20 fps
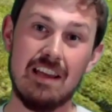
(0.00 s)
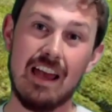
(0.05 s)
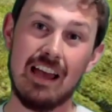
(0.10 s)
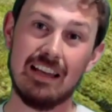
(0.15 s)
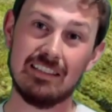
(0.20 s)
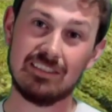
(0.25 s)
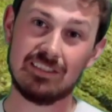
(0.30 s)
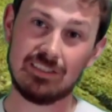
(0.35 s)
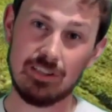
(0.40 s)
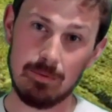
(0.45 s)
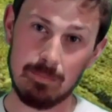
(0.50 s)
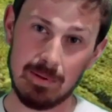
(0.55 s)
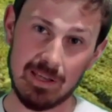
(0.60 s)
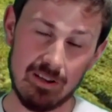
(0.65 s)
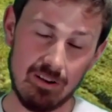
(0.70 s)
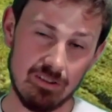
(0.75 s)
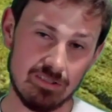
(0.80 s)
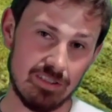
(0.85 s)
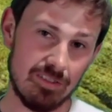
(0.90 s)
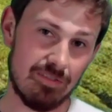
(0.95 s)
And so
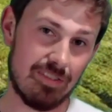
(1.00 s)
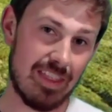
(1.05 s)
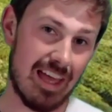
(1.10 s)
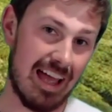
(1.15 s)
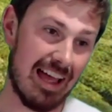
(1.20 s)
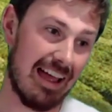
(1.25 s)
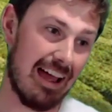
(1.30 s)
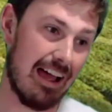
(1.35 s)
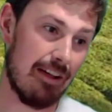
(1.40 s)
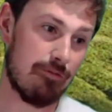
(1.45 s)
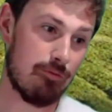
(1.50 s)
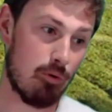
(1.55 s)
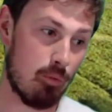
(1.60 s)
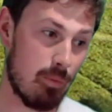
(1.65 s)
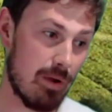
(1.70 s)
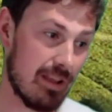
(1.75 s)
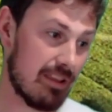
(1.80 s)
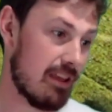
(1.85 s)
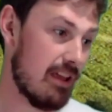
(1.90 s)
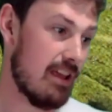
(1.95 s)
because of that, I thought,
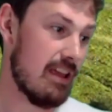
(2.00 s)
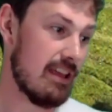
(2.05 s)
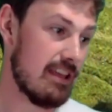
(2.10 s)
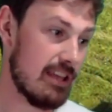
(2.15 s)
well,